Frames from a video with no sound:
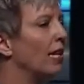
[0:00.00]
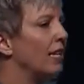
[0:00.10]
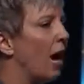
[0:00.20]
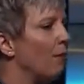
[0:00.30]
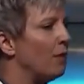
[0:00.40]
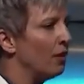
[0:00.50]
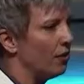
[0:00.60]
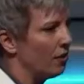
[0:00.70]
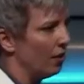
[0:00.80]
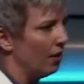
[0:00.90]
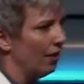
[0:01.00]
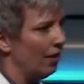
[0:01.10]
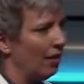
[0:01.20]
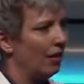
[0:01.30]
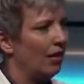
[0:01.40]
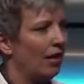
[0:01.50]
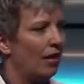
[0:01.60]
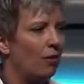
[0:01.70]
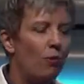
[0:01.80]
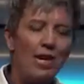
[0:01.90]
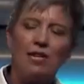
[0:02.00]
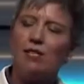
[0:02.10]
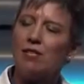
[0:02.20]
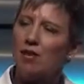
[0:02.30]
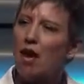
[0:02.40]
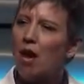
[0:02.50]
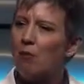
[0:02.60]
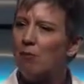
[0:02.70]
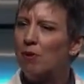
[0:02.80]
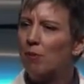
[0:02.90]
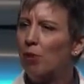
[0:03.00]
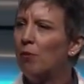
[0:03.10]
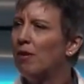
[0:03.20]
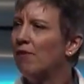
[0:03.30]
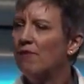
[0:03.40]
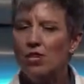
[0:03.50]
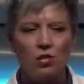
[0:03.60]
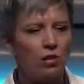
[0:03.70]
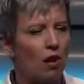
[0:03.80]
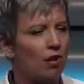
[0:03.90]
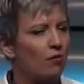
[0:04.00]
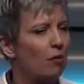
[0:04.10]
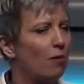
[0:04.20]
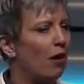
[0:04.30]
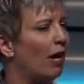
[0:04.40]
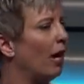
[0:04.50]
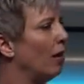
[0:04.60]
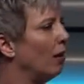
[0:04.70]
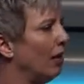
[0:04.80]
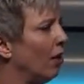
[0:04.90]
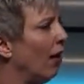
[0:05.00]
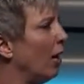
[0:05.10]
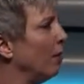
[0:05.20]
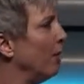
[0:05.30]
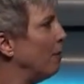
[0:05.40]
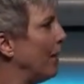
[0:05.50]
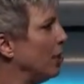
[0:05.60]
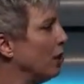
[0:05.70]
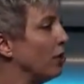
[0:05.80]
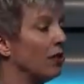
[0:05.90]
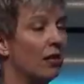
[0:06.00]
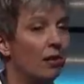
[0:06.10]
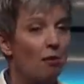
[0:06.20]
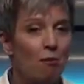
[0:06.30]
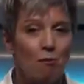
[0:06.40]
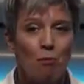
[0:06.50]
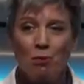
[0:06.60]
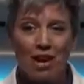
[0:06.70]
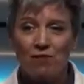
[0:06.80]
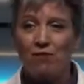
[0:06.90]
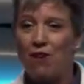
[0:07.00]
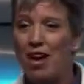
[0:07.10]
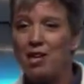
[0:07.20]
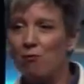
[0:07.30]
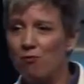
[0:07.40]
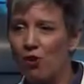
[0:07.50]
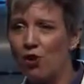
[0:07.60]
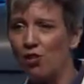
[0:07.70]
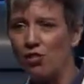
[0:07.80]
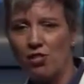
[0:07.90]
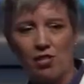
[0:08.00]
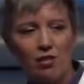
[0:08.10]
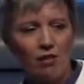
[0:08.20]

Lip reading: adopters. We can stop permanent vision loss in our AMD patients, but we have to find them first.